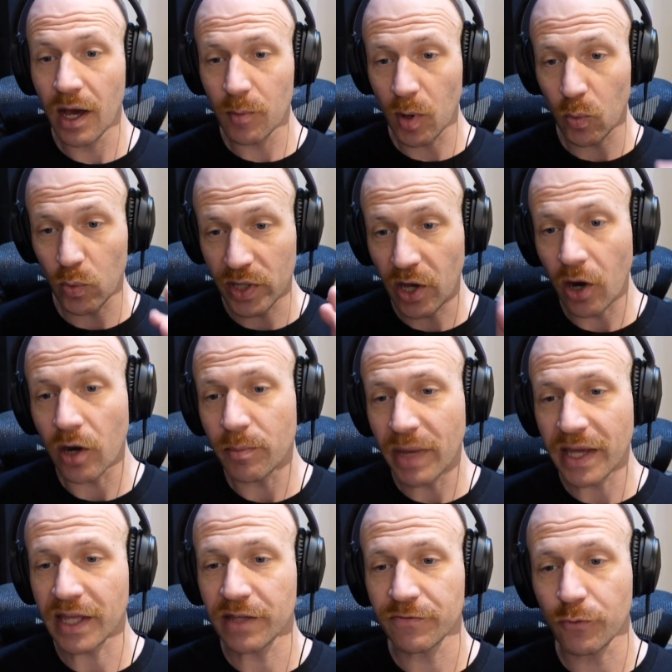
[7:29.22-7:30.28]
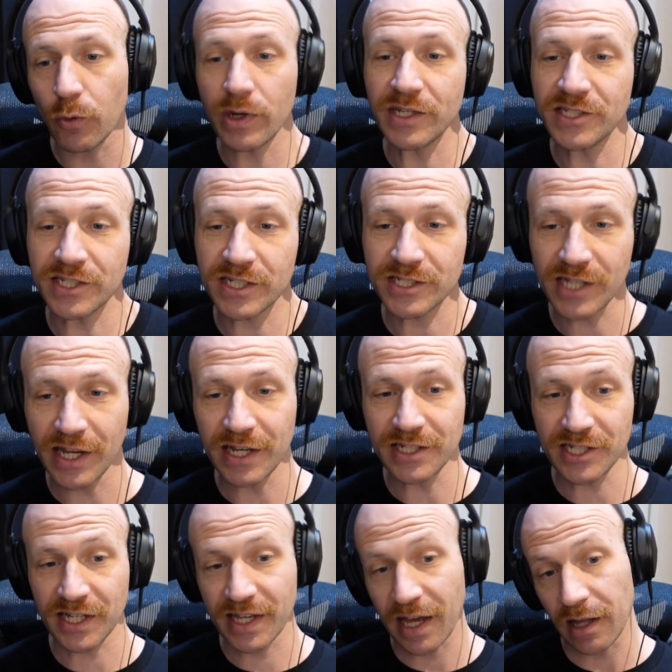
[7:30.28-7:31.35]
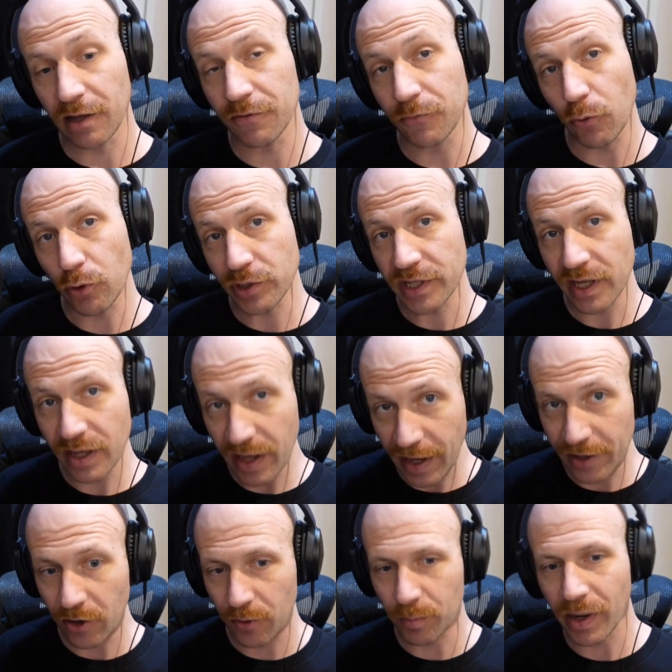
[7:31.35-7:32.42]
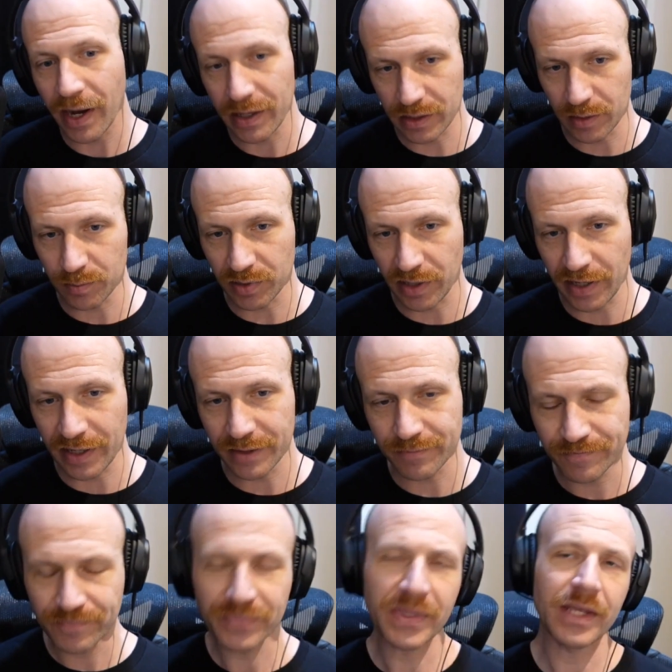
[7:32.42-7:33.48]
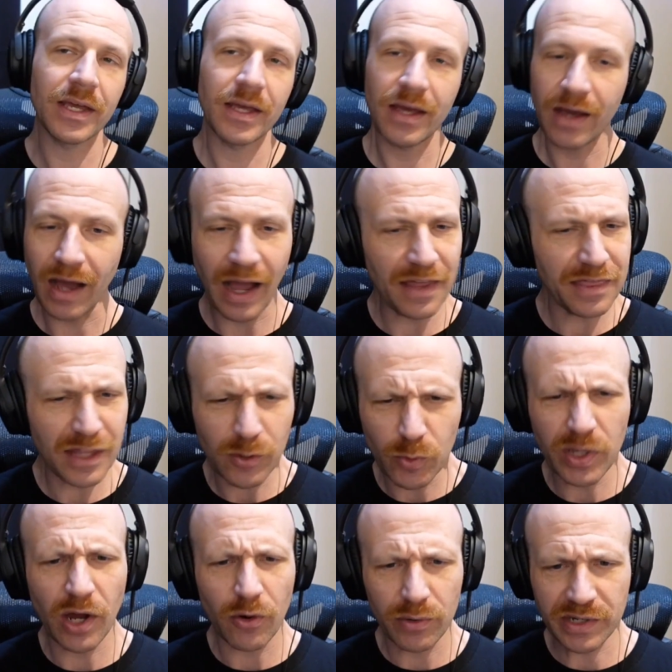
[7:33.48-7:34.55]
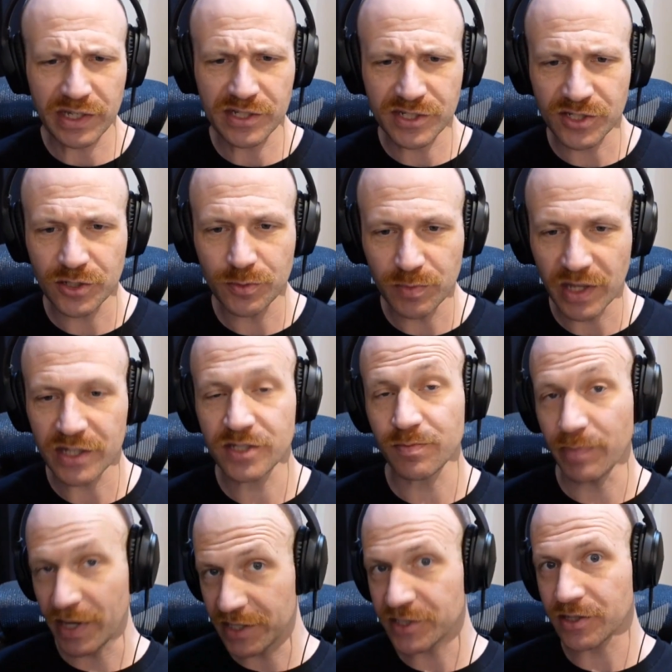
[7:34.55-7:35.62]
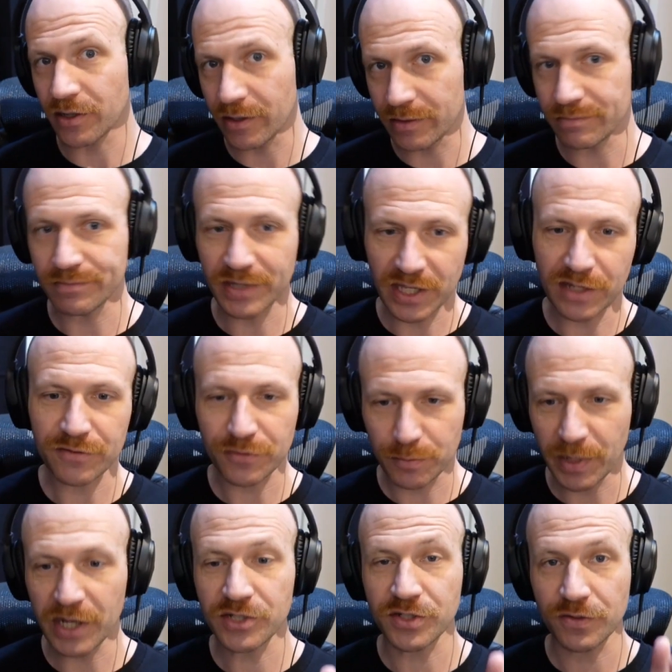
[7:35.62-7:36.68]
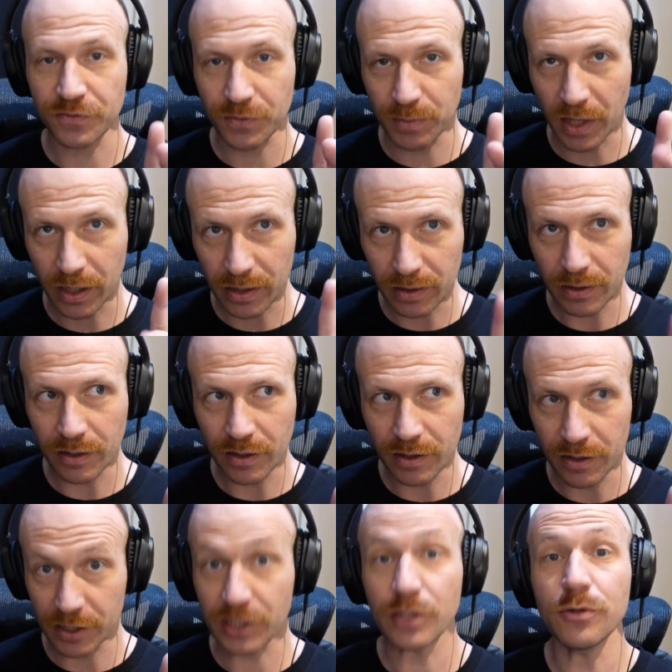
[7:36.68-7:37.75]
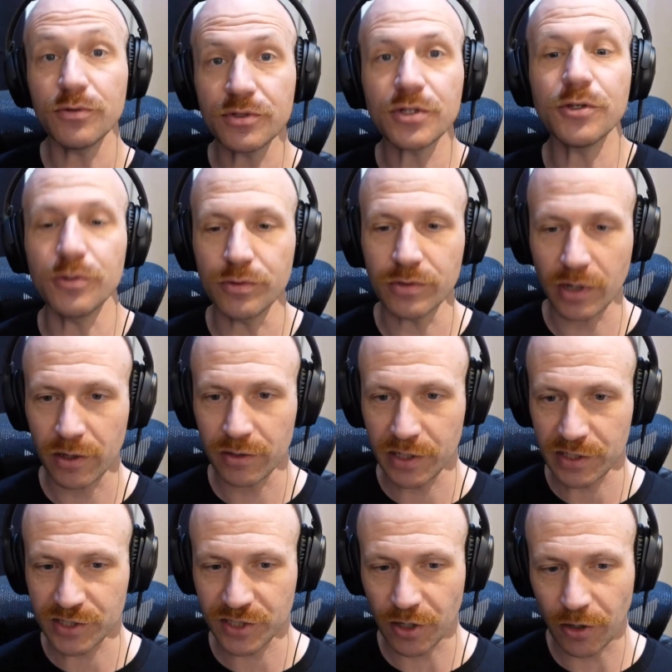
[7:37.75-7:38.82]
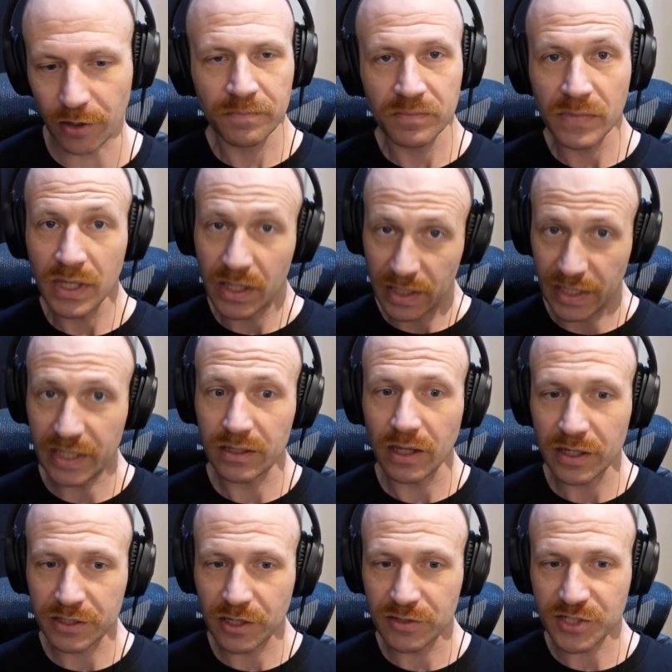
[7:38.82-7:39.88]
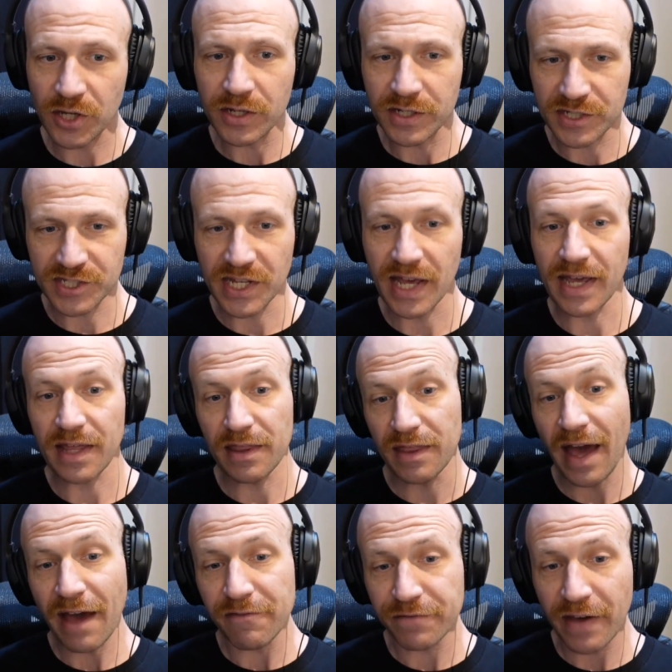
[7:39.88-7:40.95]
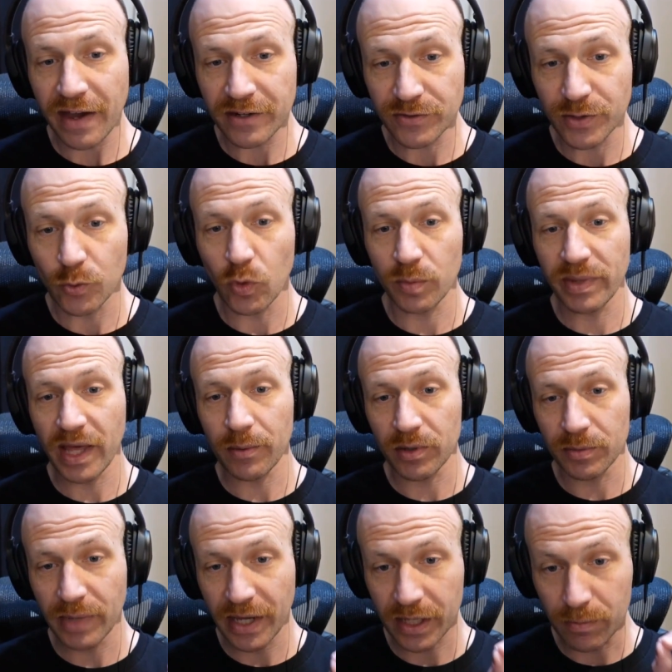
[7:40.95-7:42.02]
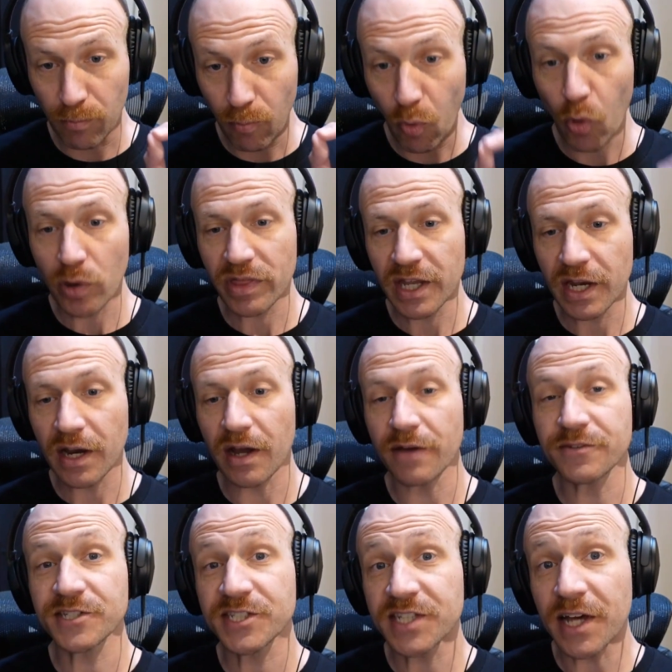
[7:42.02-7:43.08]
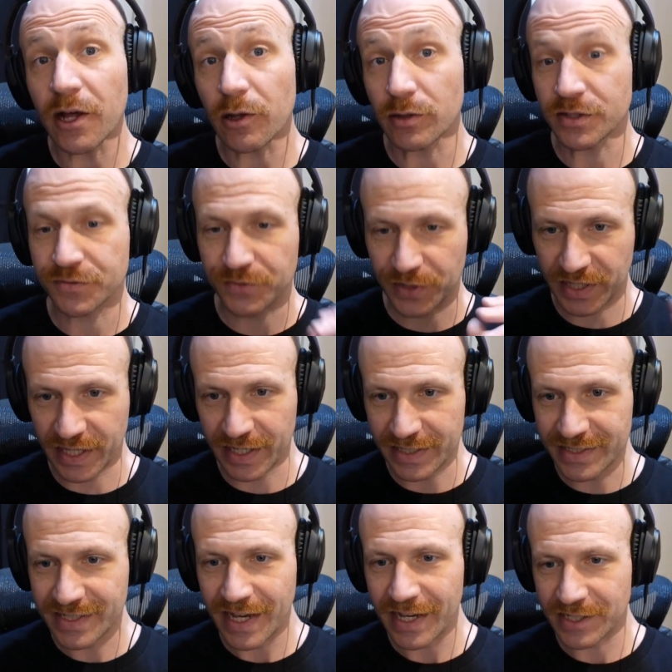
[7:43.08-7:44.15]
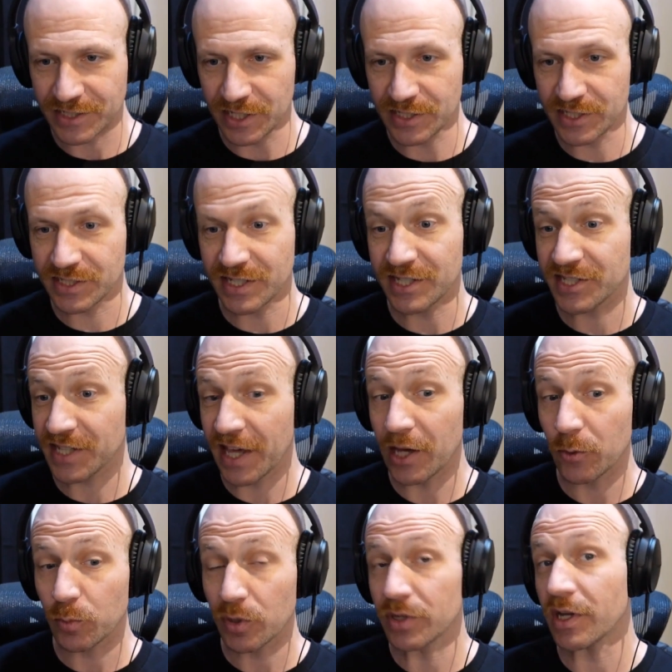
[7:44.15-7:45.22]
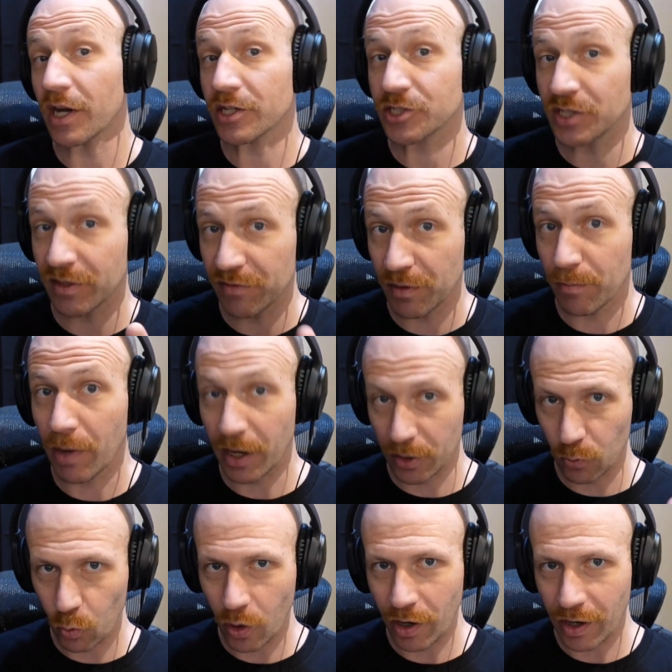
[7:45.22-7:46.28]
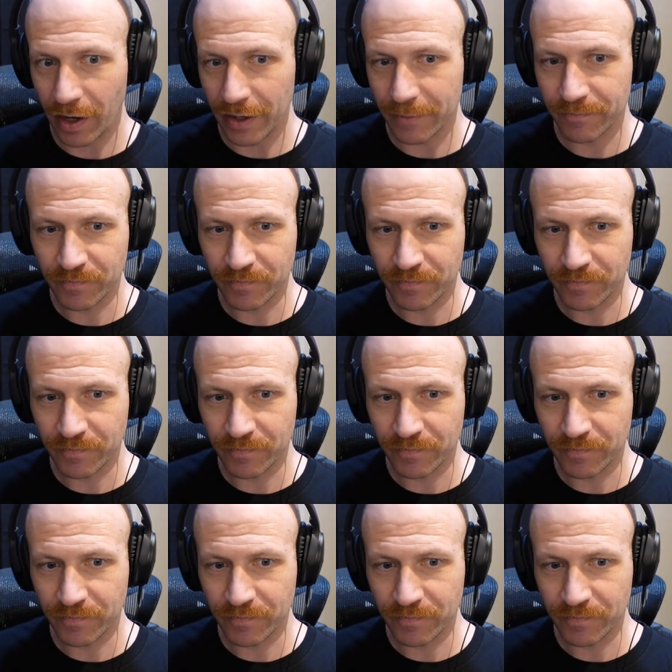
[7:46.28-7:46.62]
but we are making 4680s in California at our pilot plant. I think we already assumed this based on the information from the Q2 earnings call. Elon goes on to say that factory will be able to make more than enough cells for Giga Texas to scale production of the Model Y.